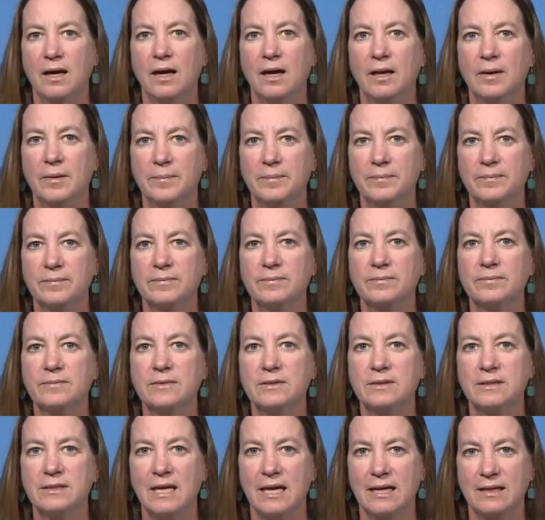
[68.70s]
um,
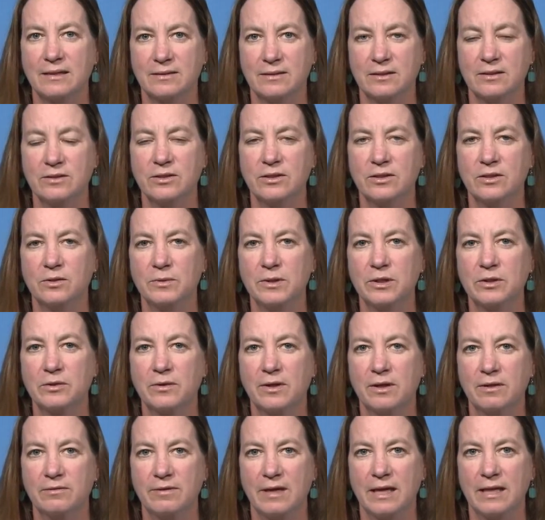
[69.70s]
Texas in the Rio
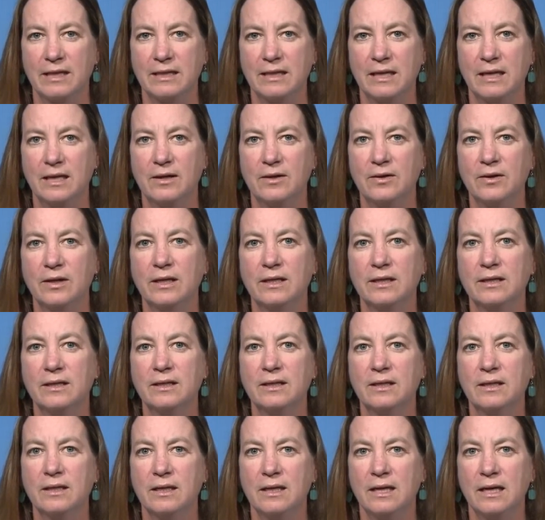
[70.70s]
Grande Valley
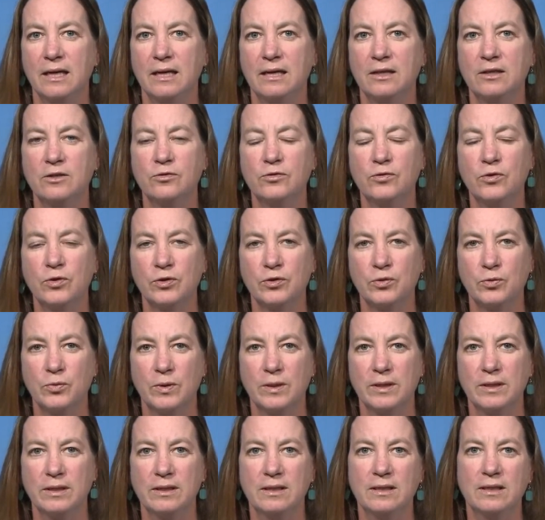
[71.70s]
area, and a fourth
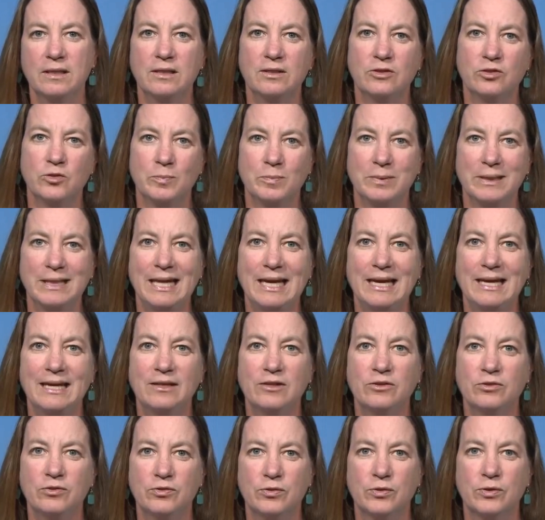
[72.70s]
one that's
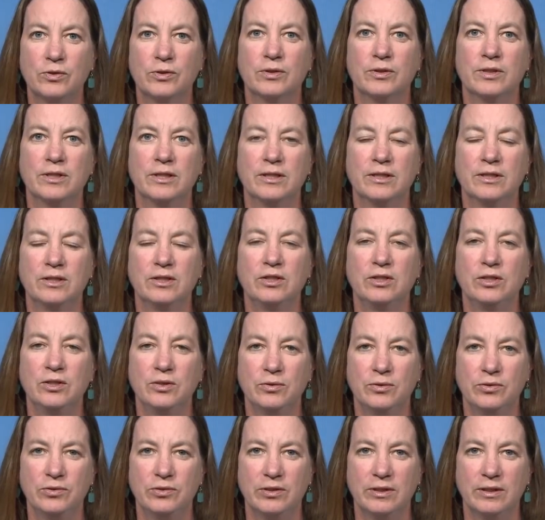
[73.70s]
planned for in
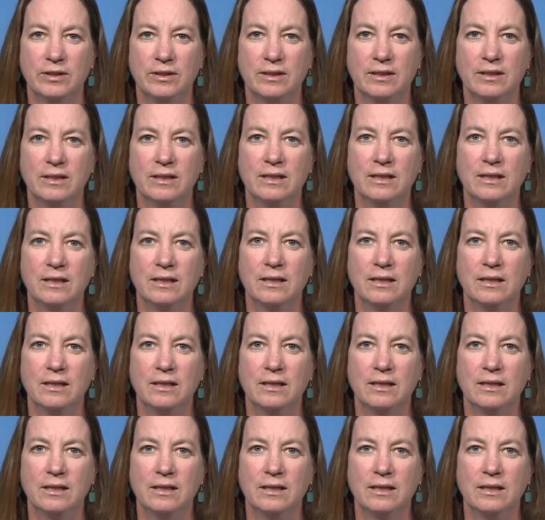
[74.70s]
Houston.